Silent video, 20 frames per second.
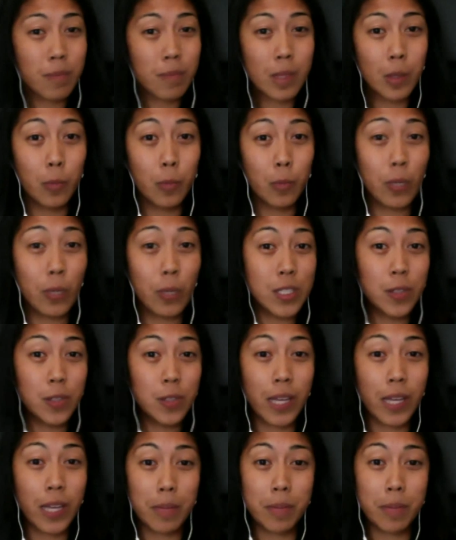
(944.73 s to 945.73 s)
once
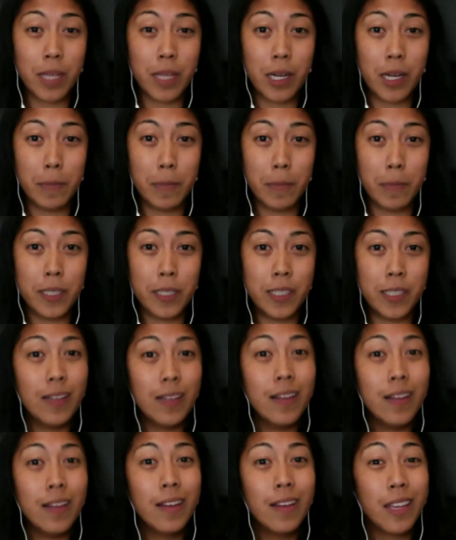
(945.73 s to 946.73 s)
you get up that uphill,
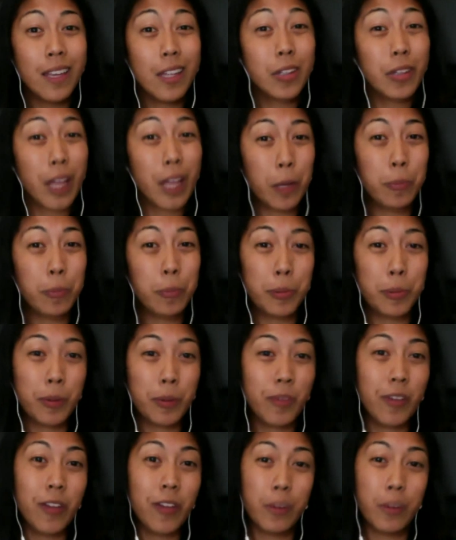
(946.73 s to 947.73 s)
it'll help you
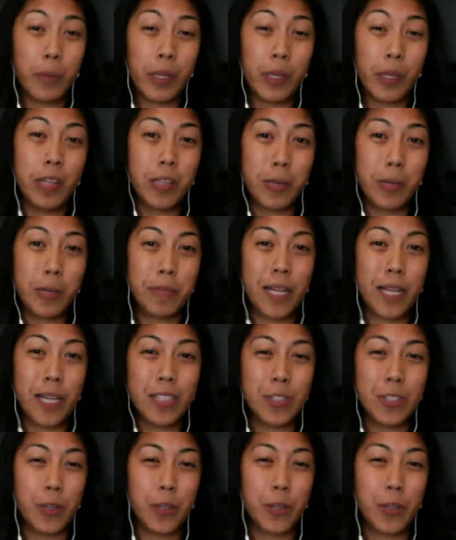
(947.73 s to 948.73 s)
prevent from hitting that
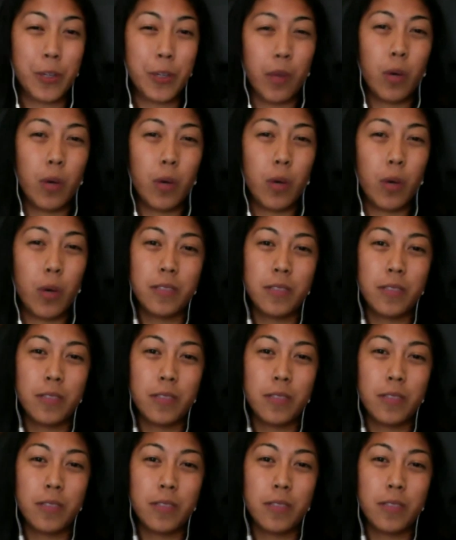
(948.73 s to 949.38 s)
plateau and that wall.